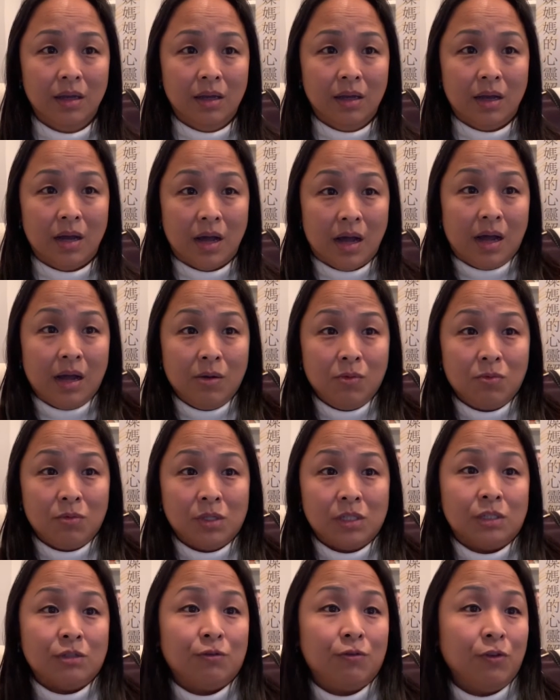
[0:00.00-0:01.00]
I
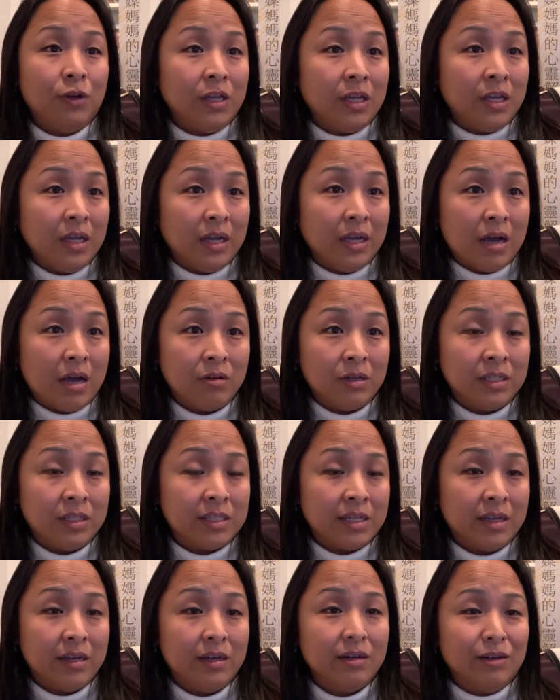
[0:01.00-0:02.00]
was freaking out
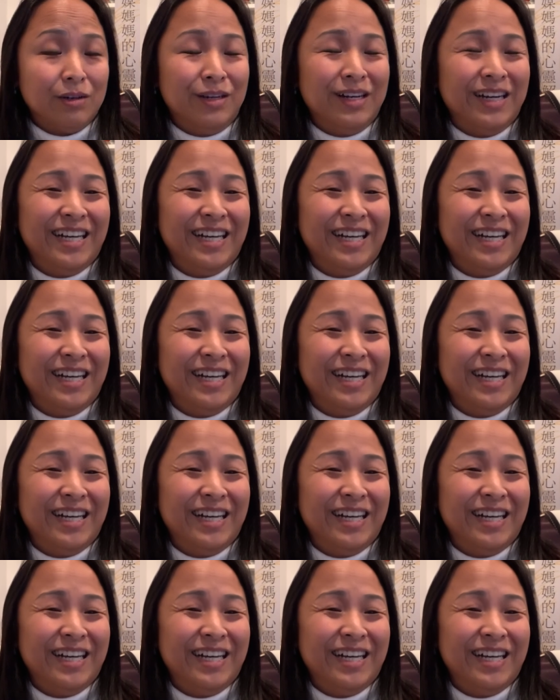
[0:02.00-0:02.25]
as hell.